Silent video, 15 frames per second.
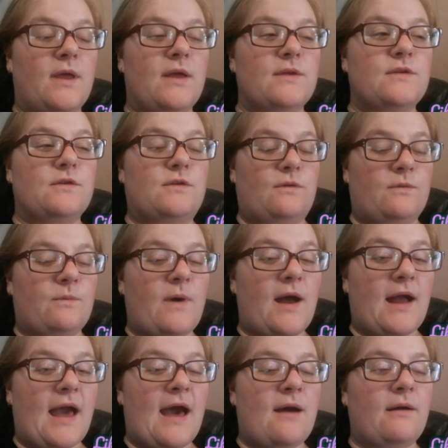to do the
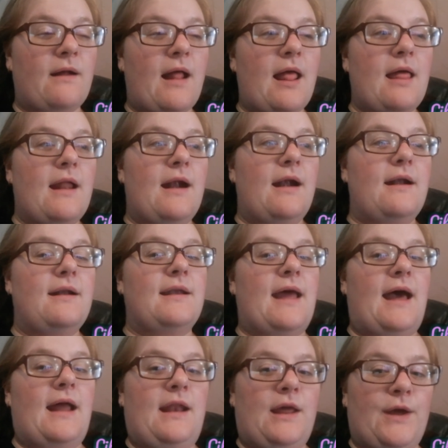workout.
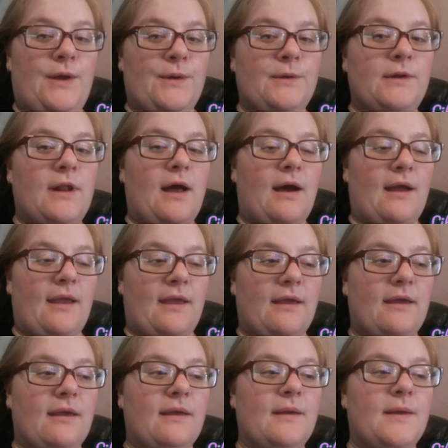Let alone,
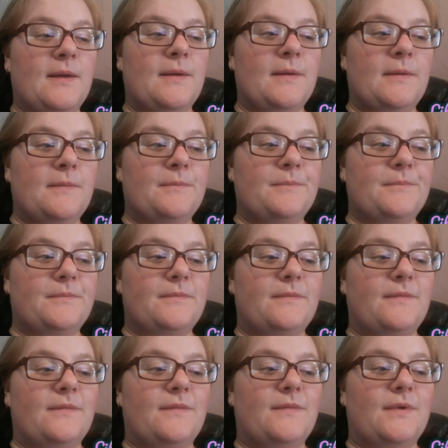like,
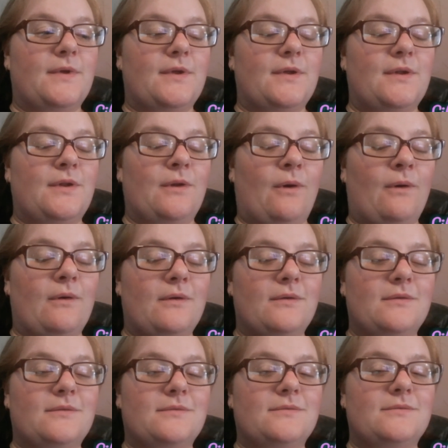not
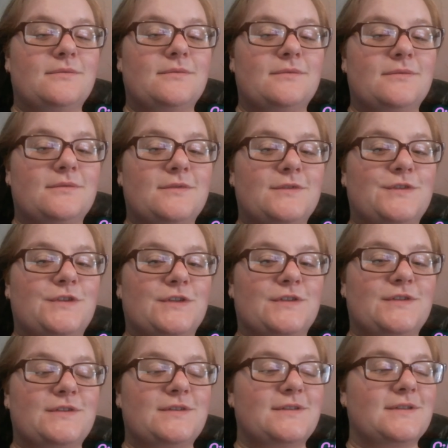
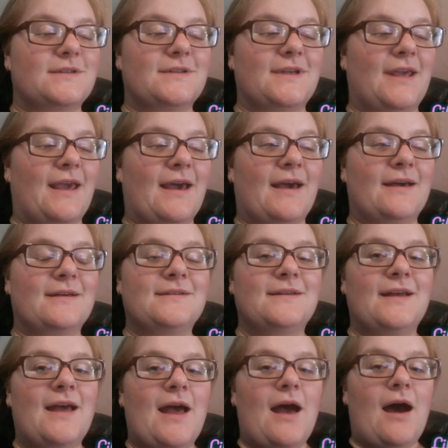just, yeah.
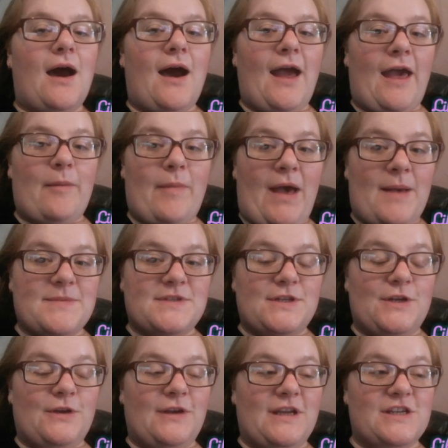I am
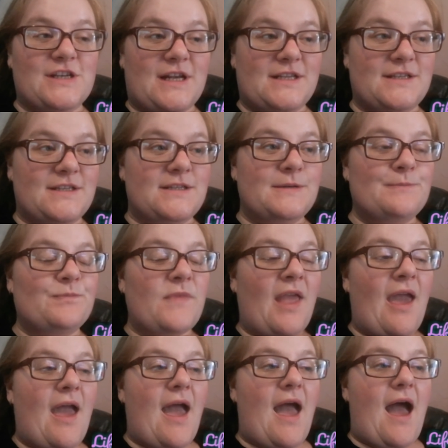absolutely shattered.
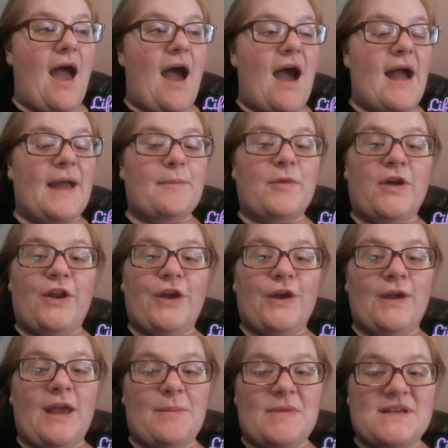I'm going to go
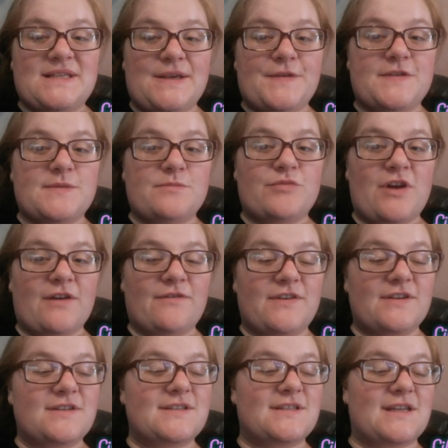and get myself some
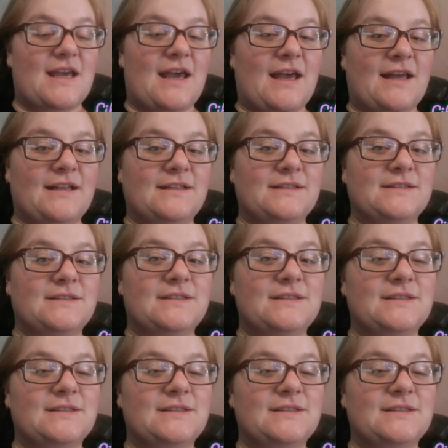breakfast and,